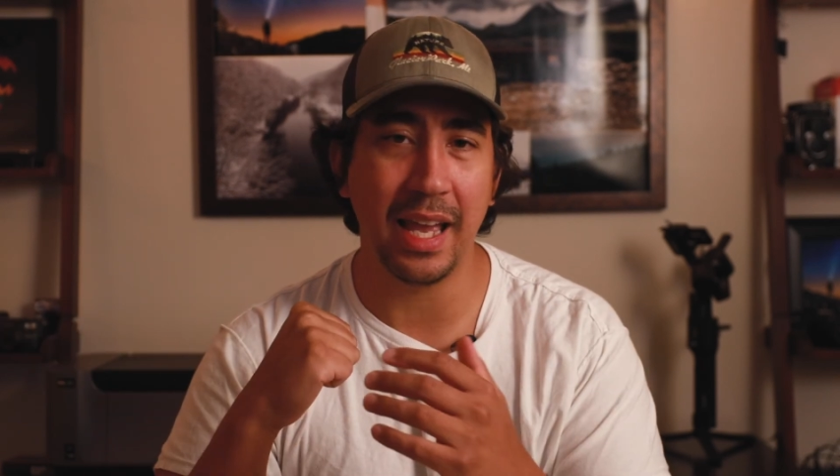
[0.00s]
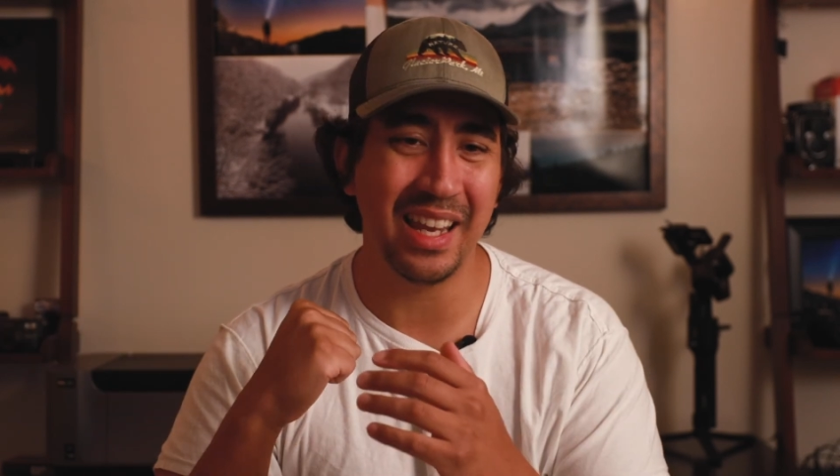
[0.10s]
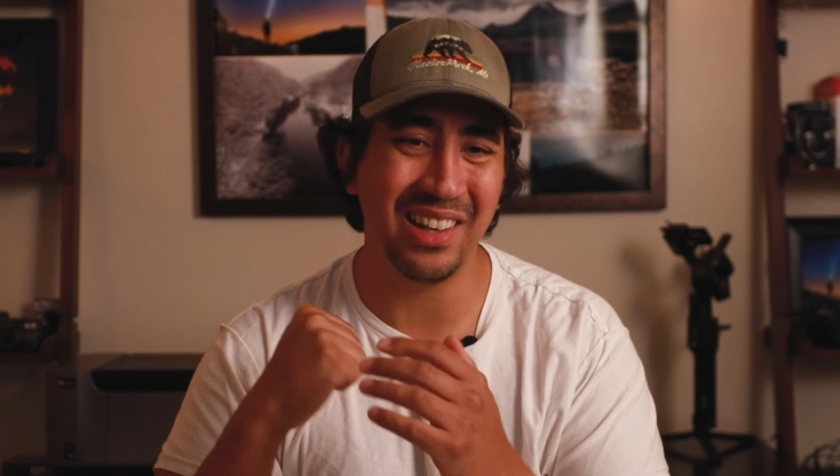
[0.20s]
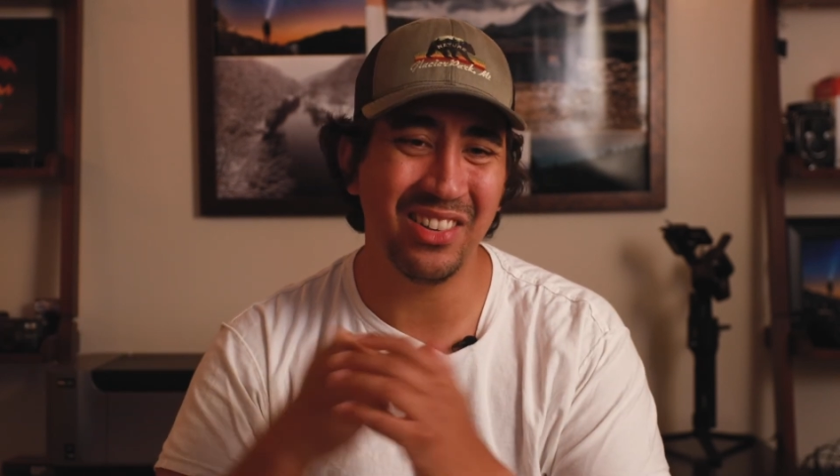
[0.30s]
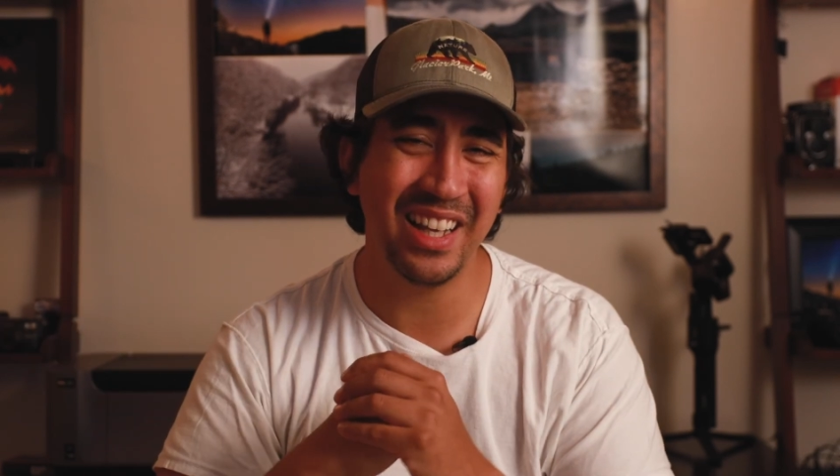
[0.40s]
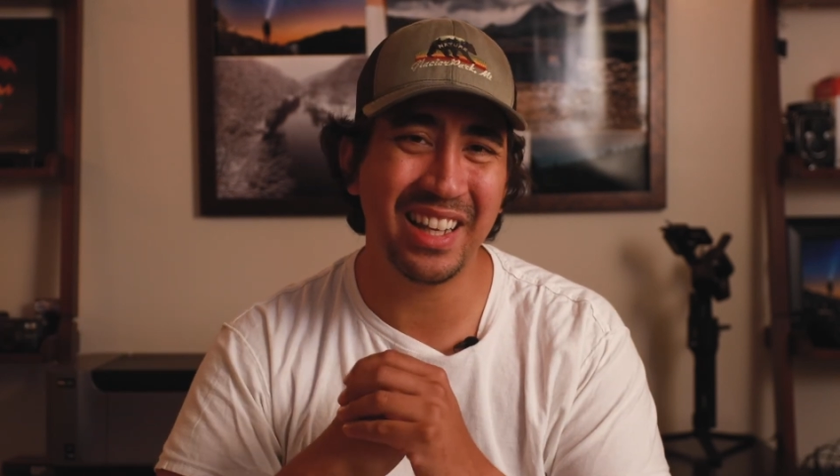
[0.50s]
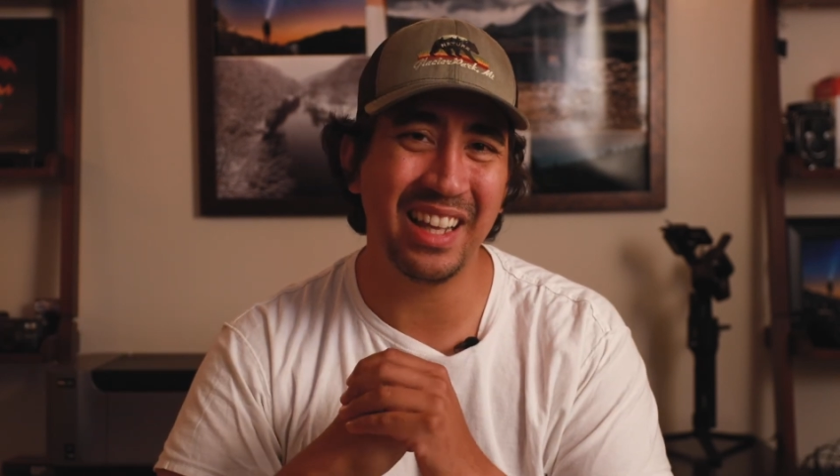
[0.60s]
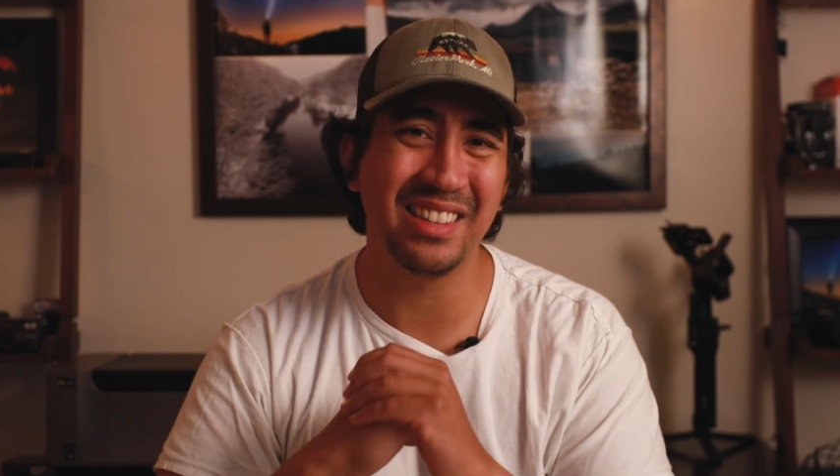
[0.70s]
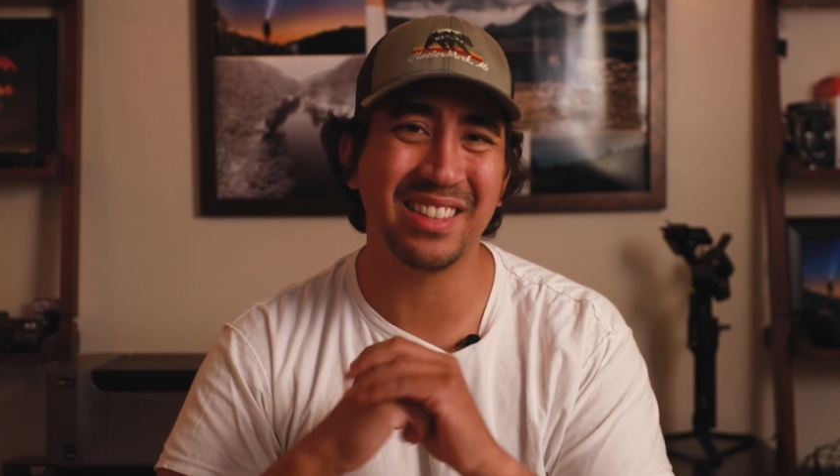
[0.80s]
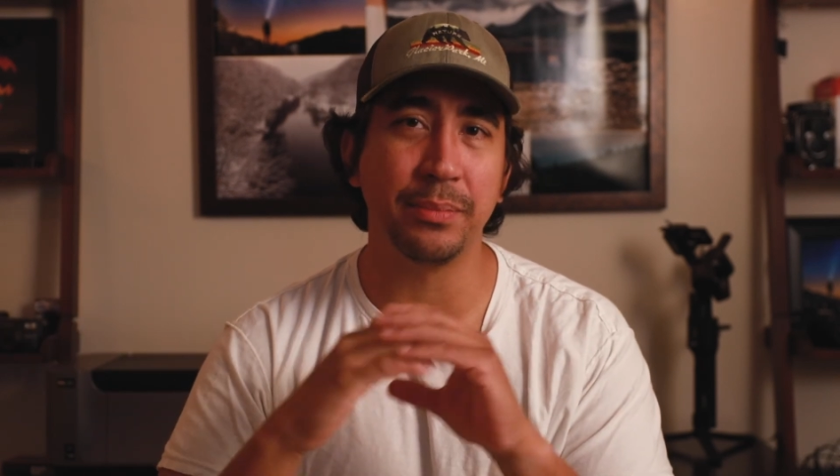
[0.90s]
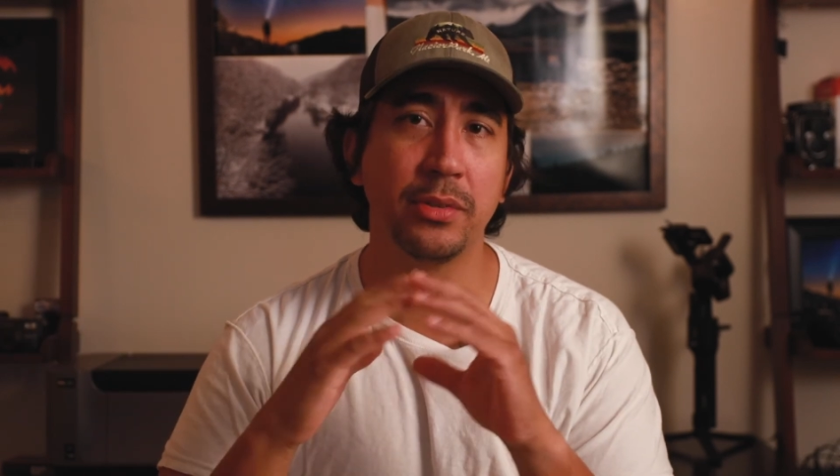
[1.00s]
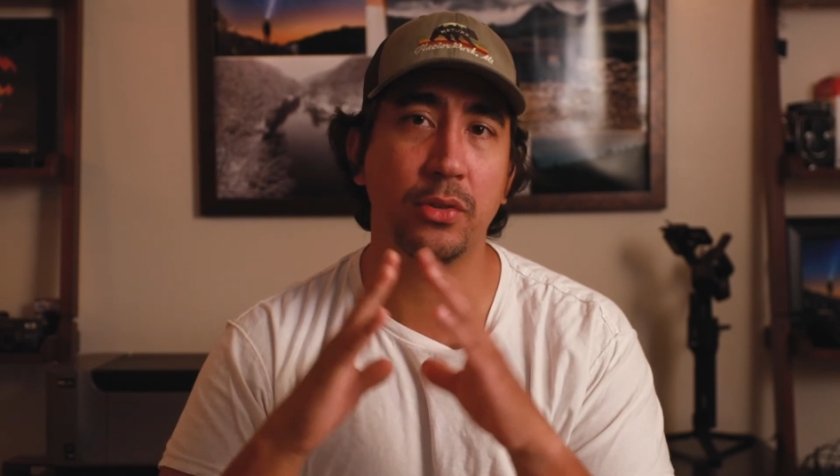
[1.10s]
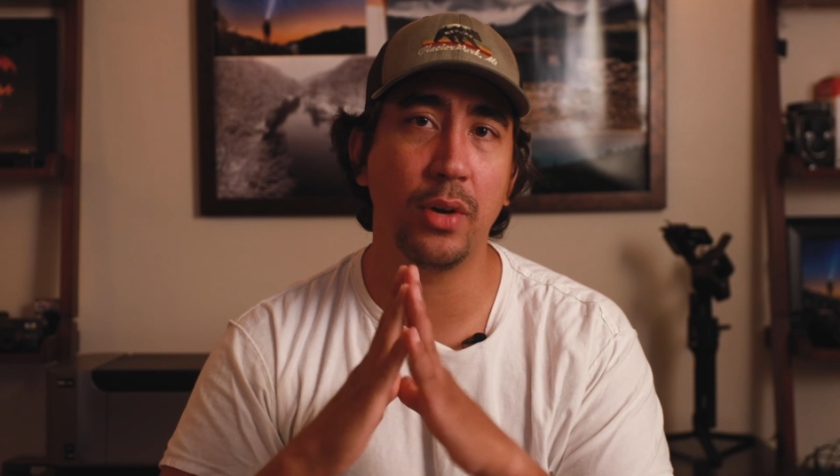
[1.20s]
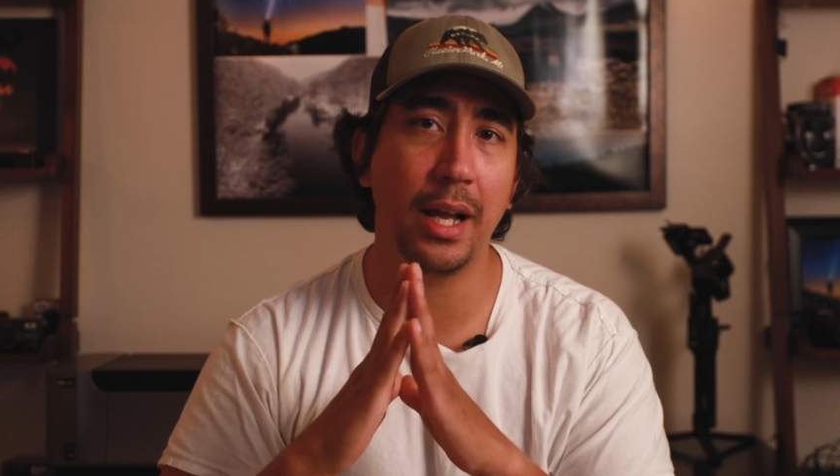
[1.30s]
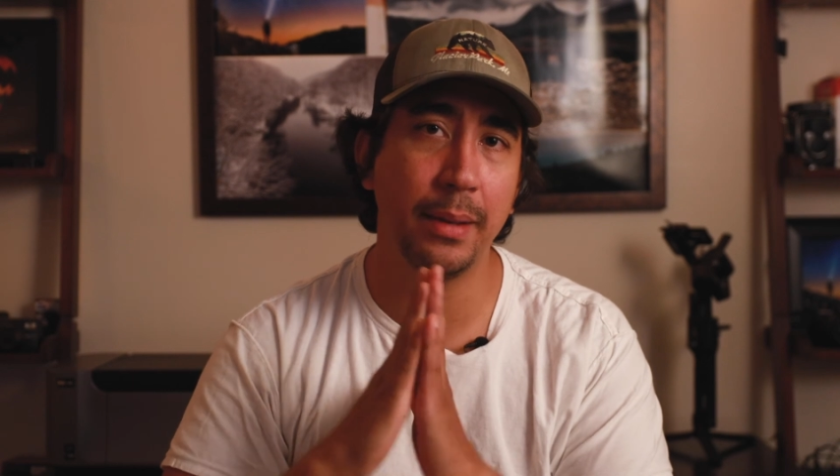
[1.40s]
and like and
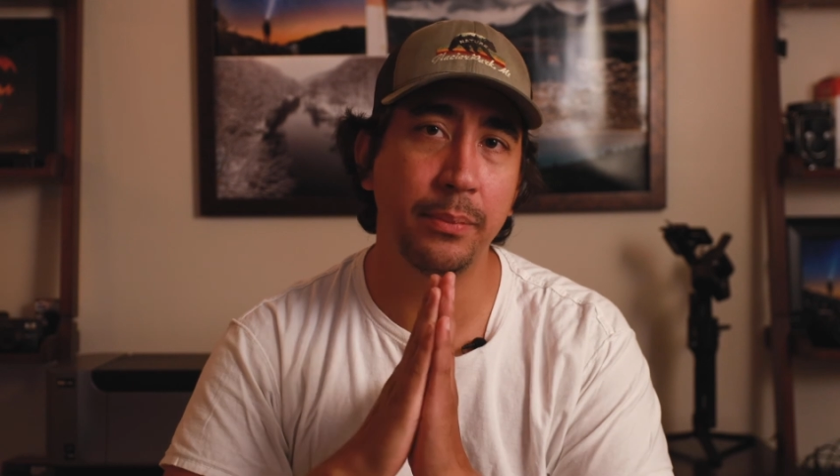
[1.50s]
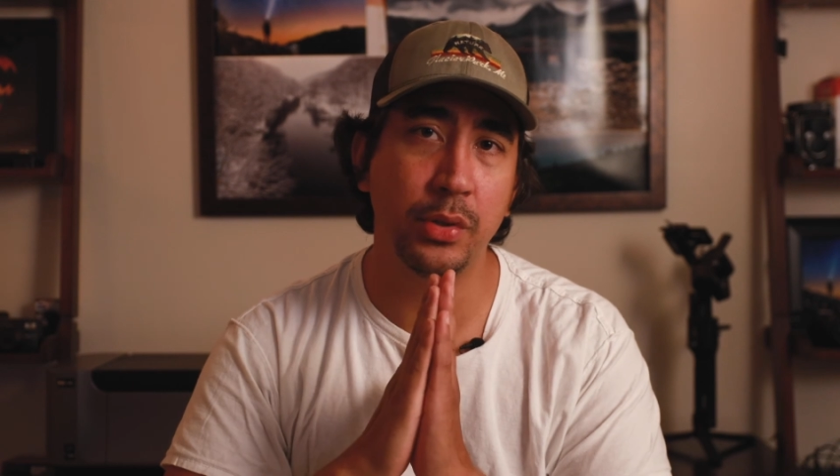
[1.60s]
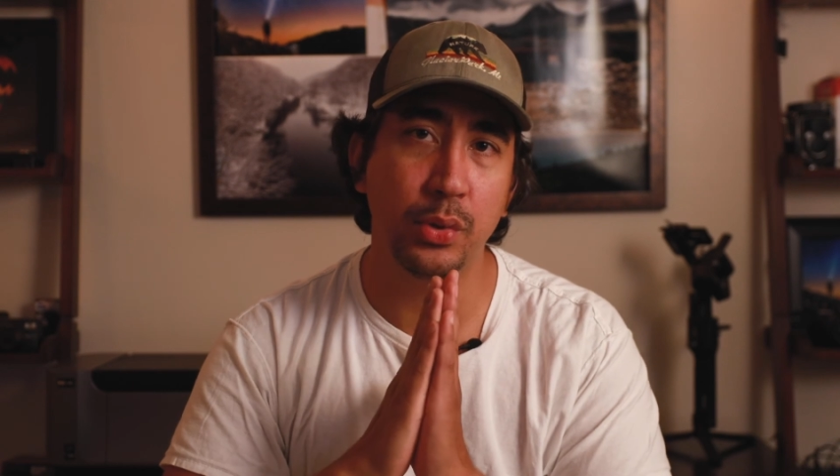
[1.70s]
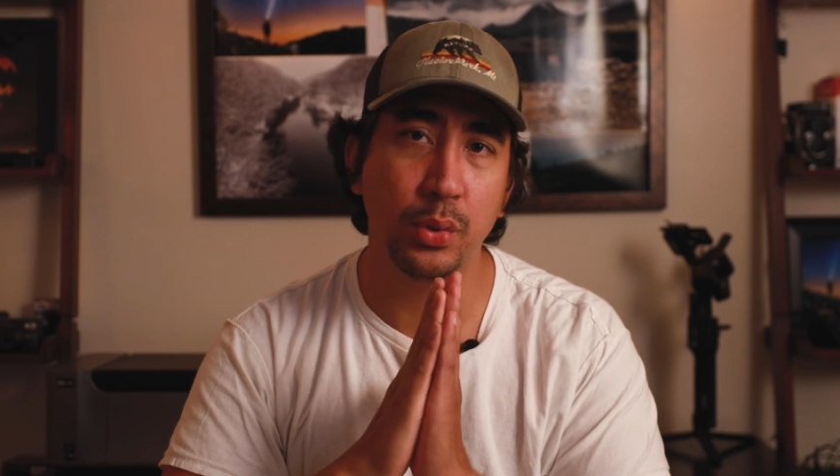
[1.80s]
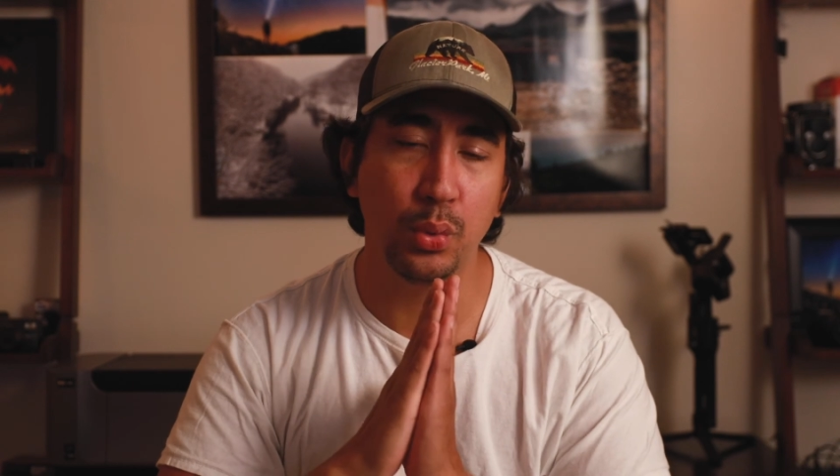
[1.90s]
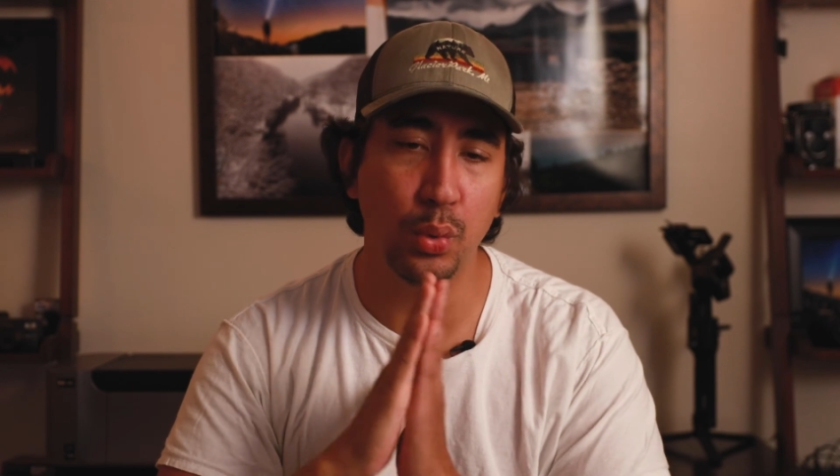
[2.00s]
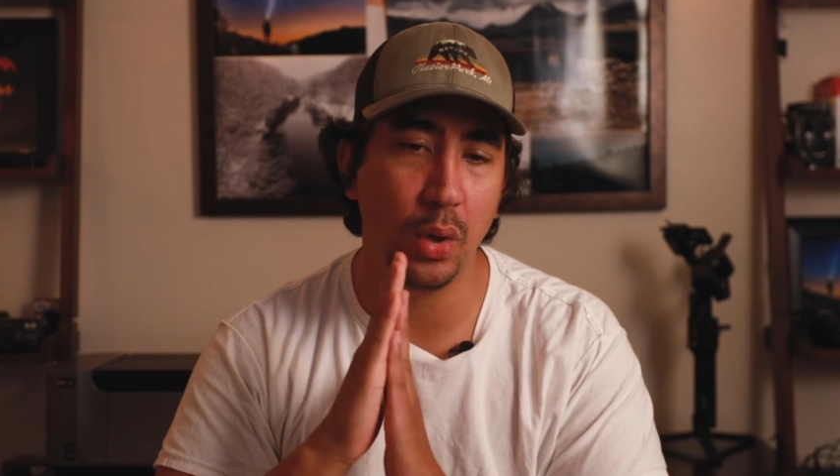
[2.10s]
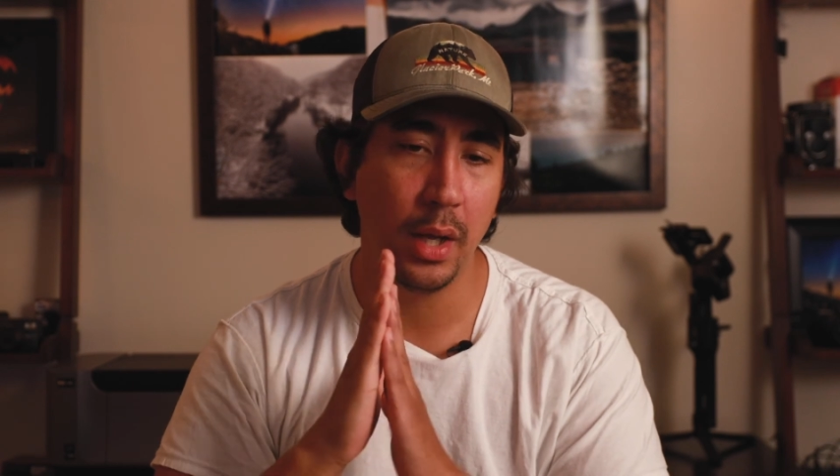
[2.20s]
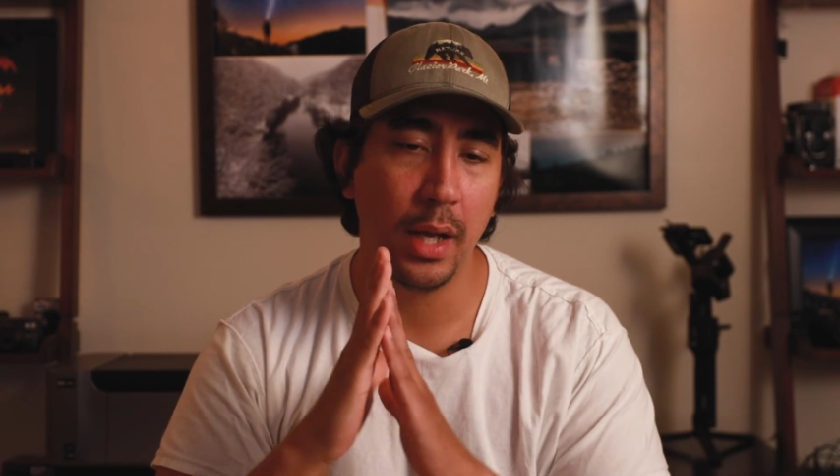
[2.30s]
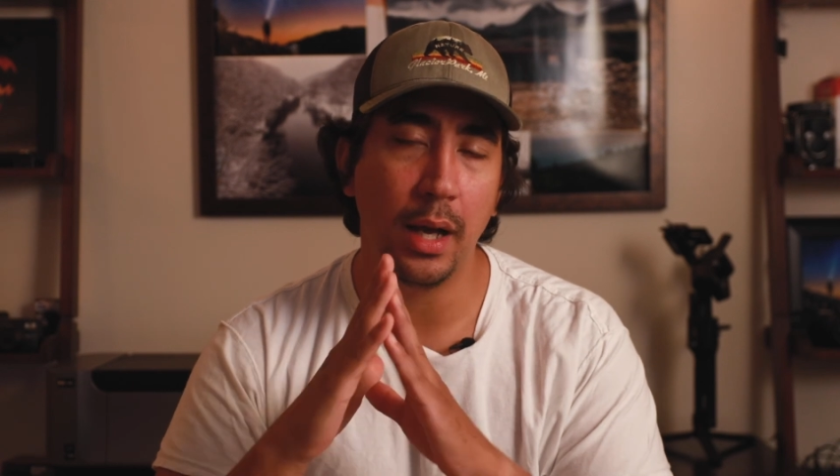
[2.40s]
subscribe to